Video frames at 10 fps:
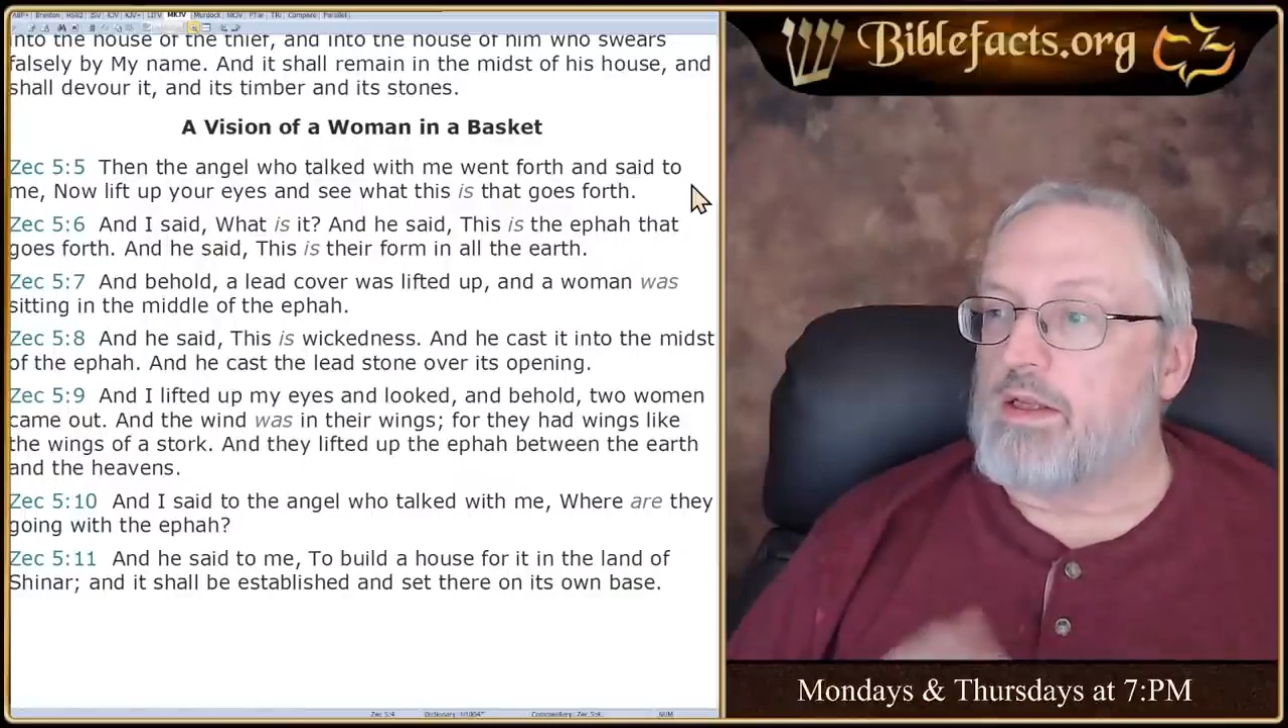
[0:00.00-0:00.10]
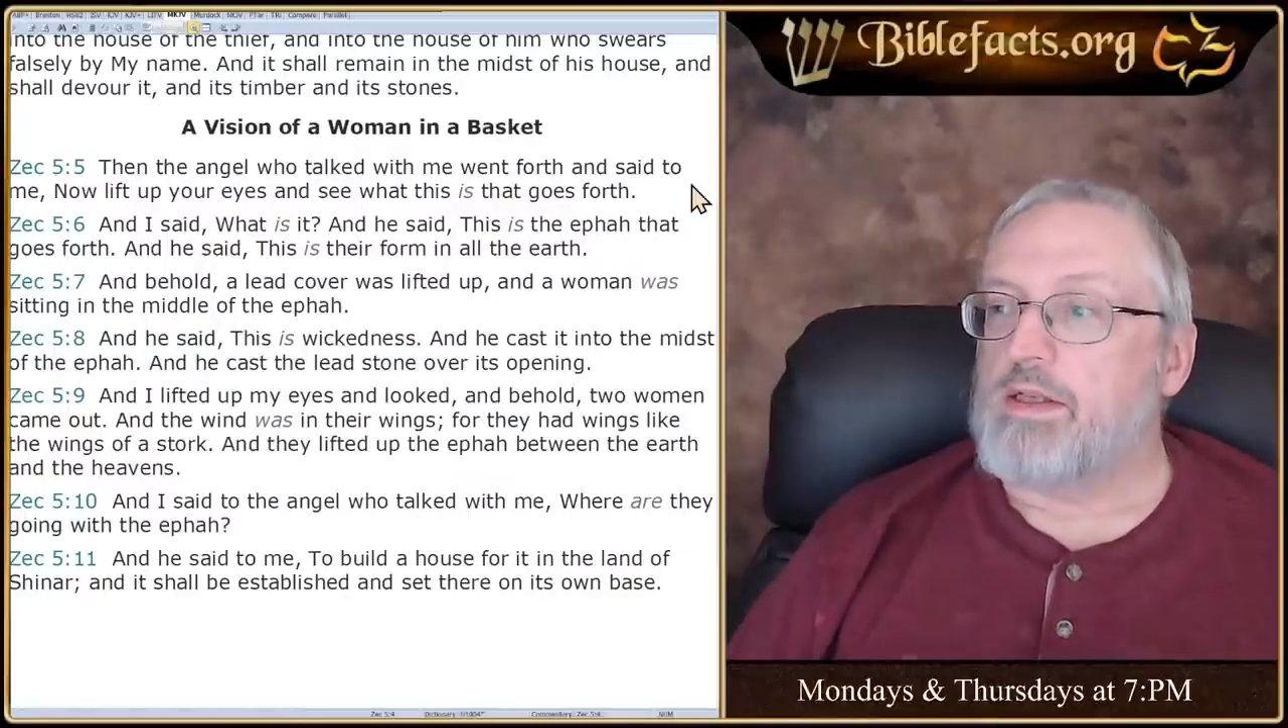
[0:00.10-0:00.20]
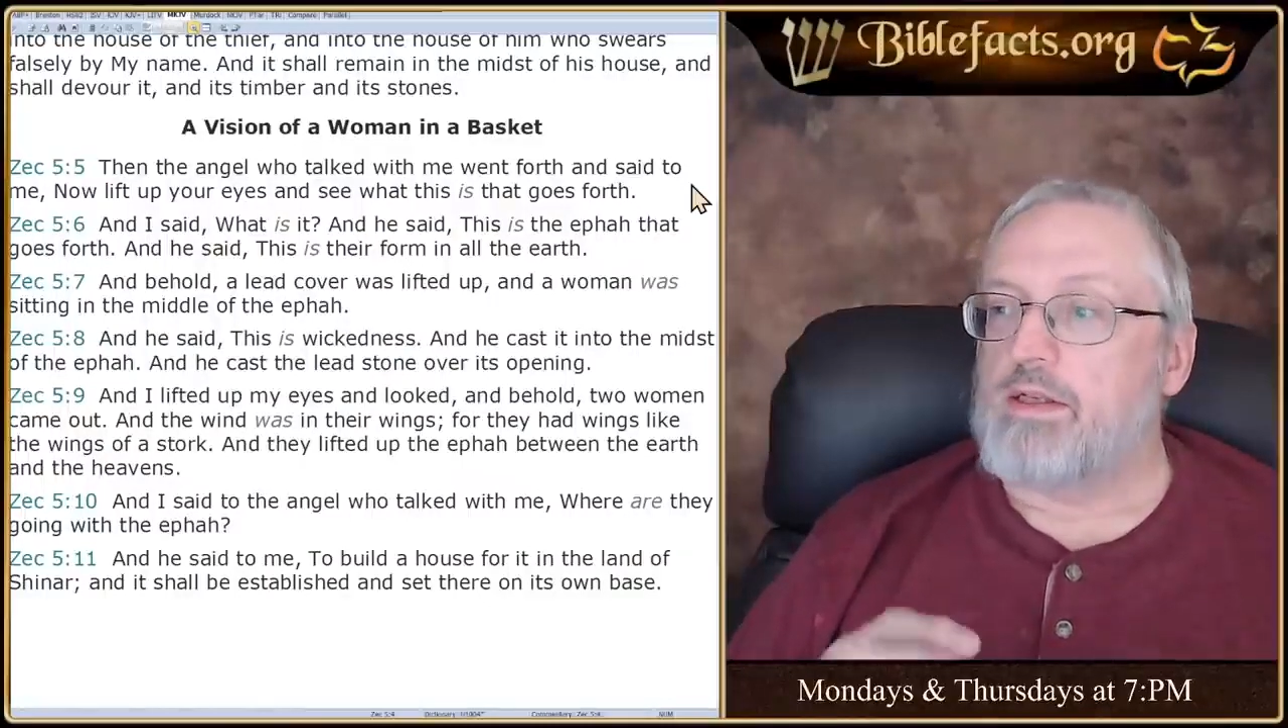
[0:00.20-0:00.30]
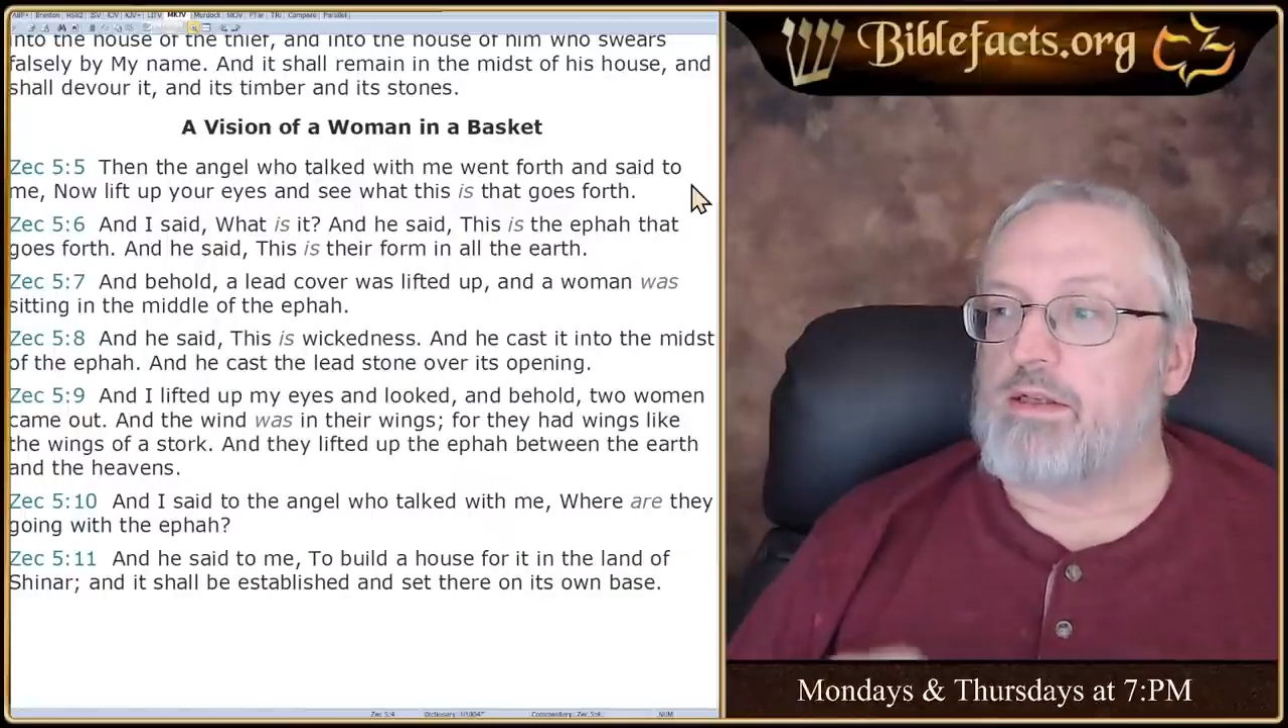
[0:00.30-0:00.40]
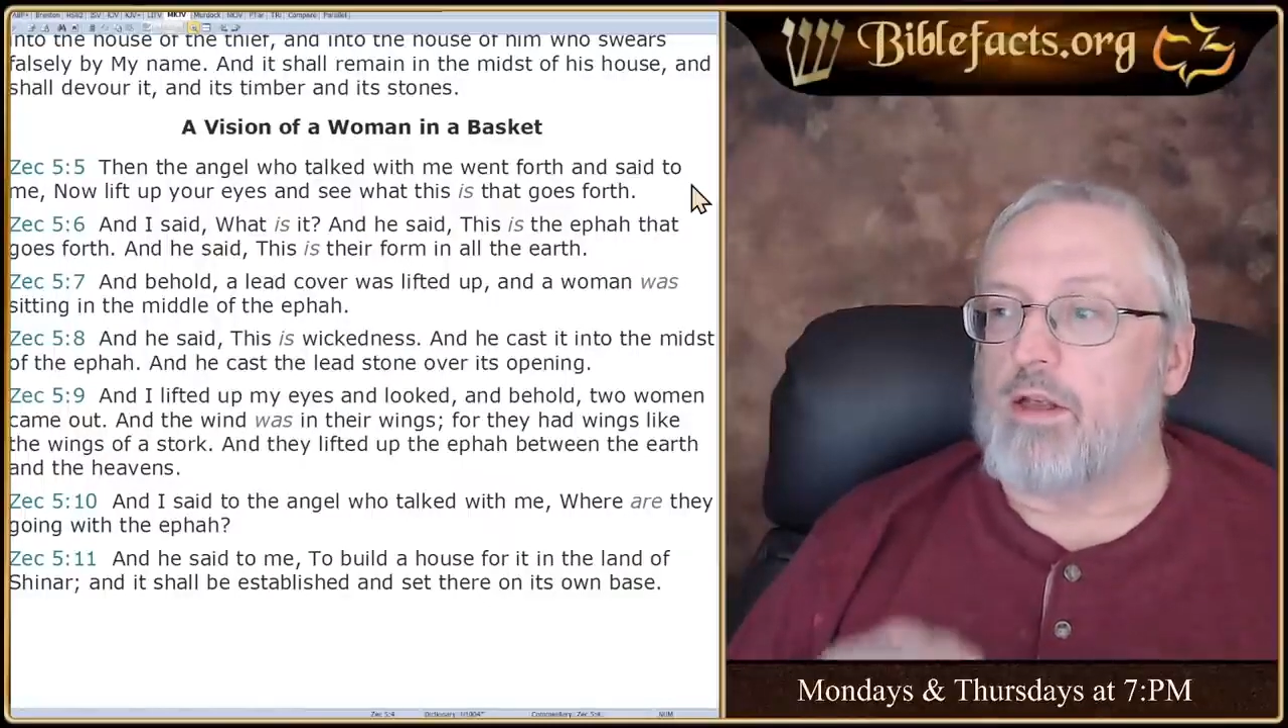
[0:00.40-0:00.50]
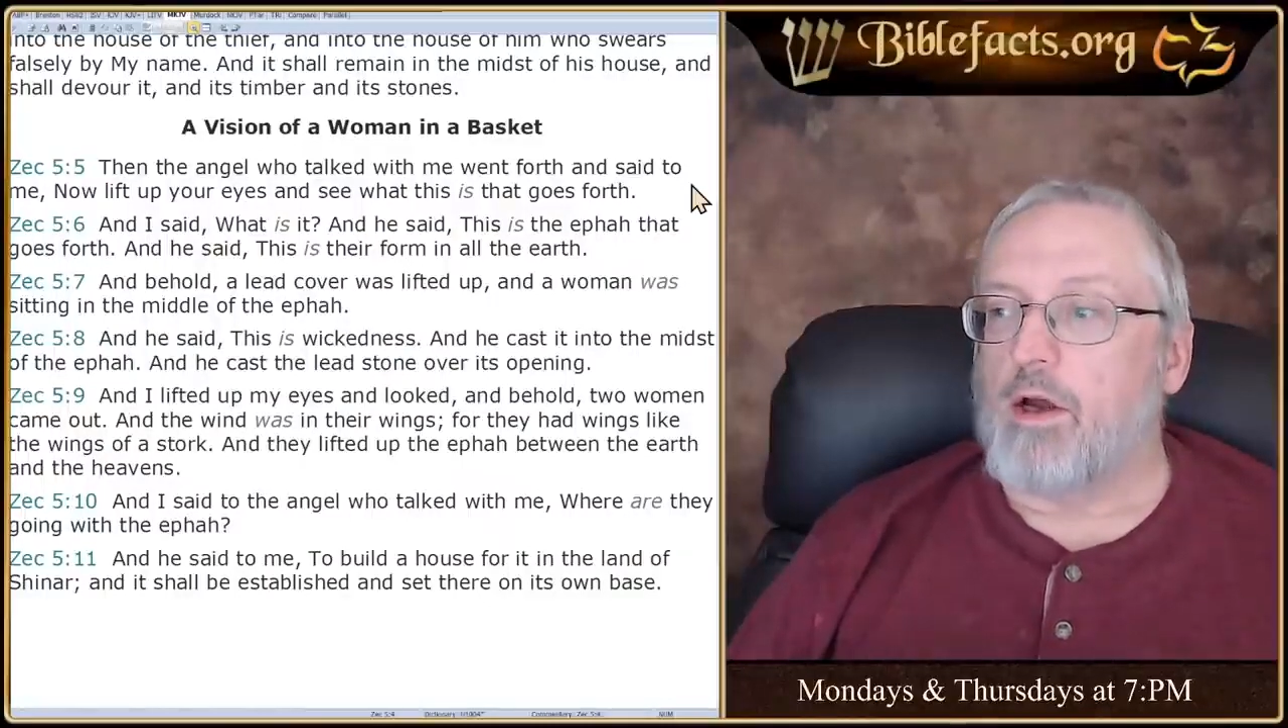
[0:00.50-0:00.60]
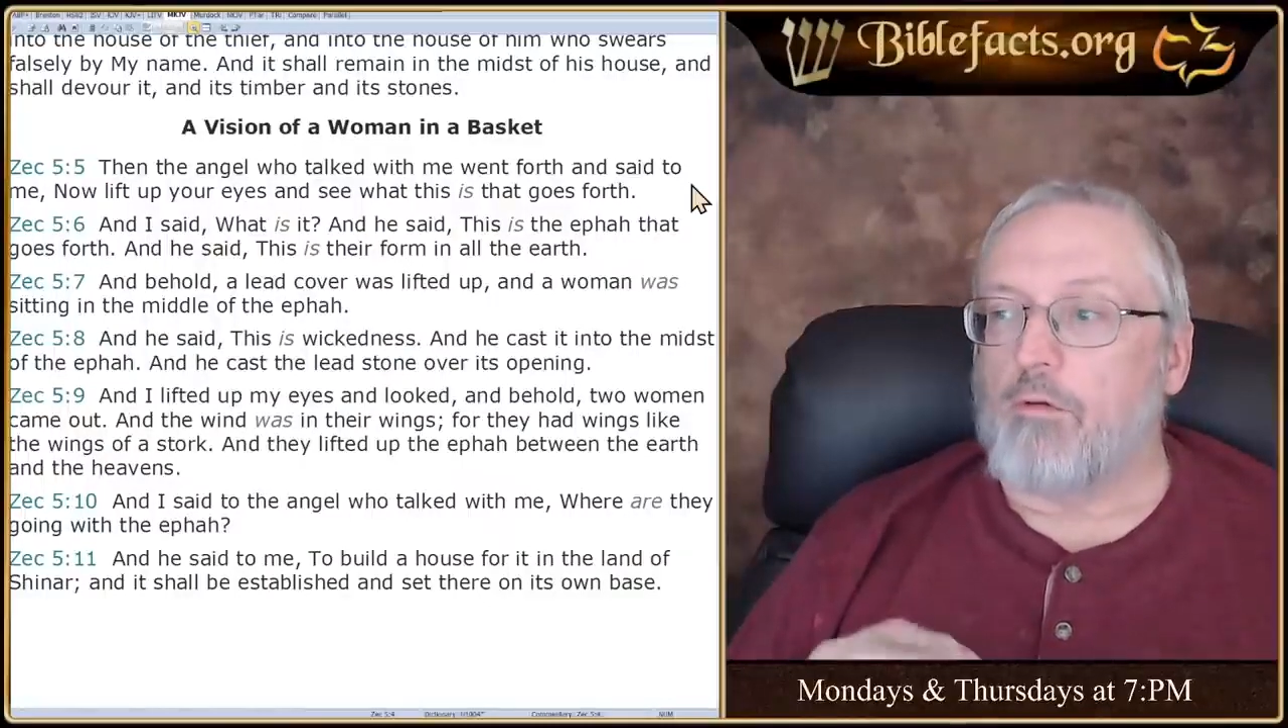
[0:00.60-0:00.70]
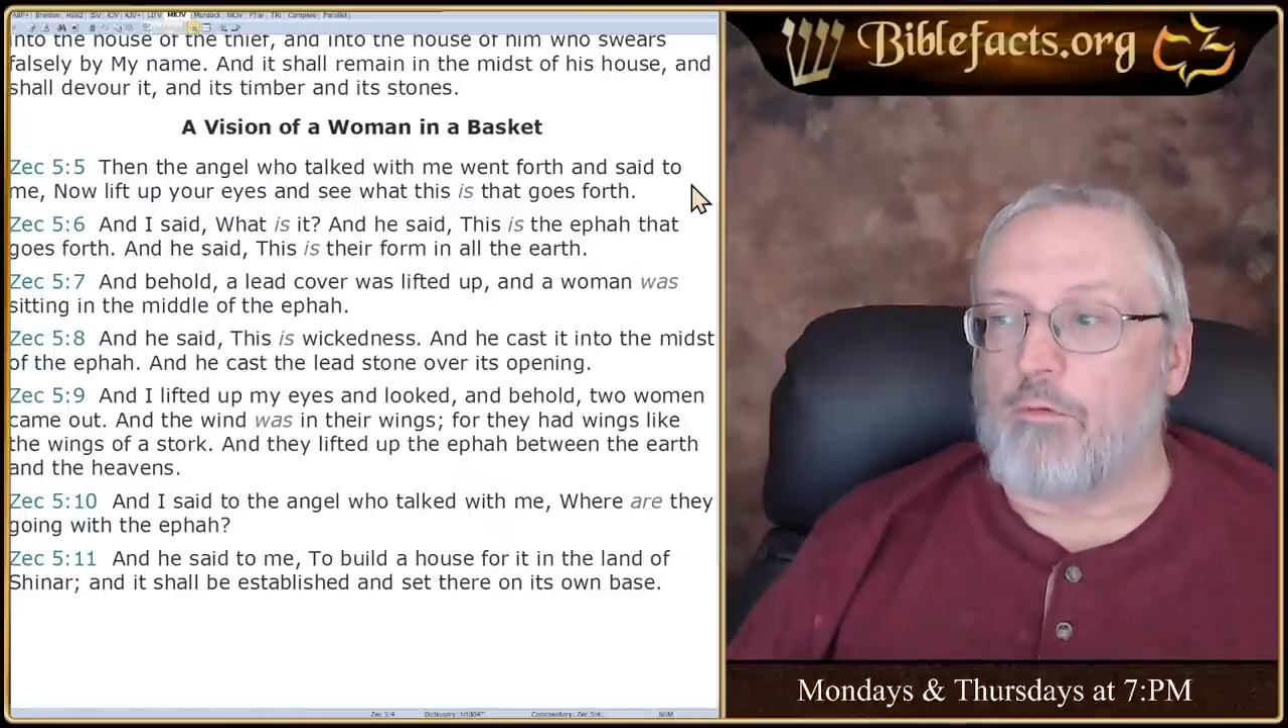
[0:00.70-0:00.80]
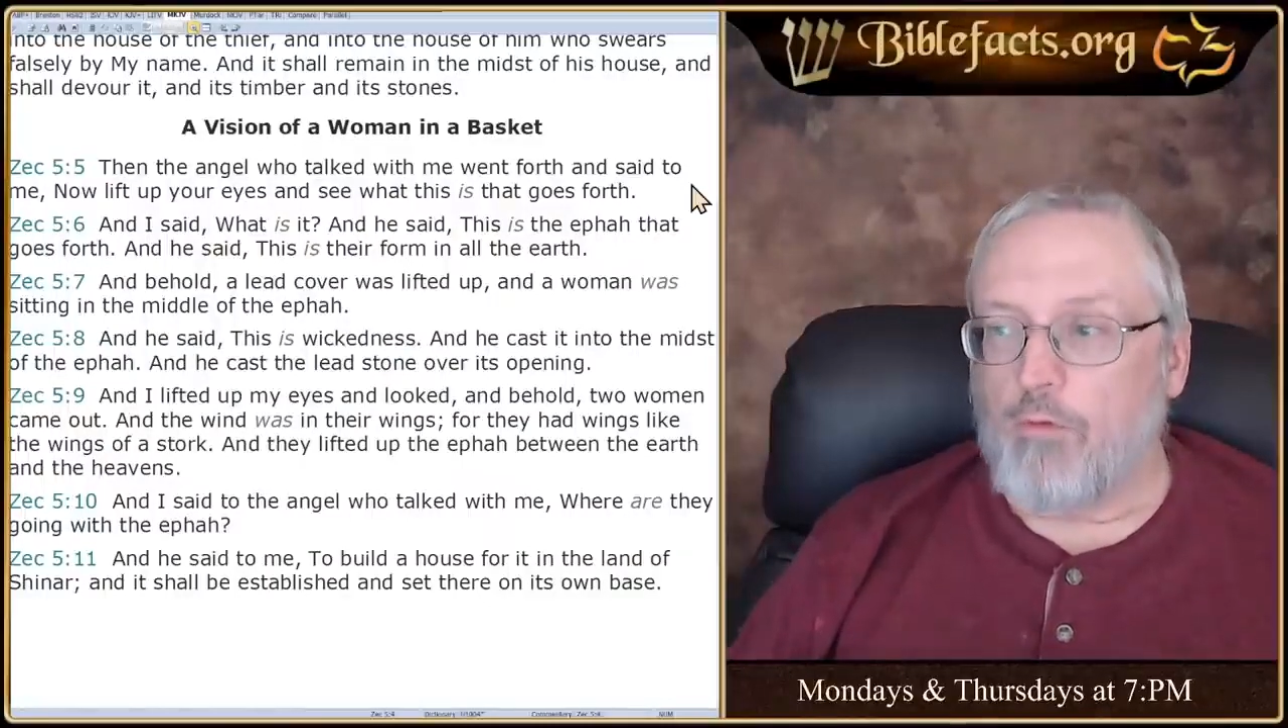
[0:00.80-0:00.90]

this is their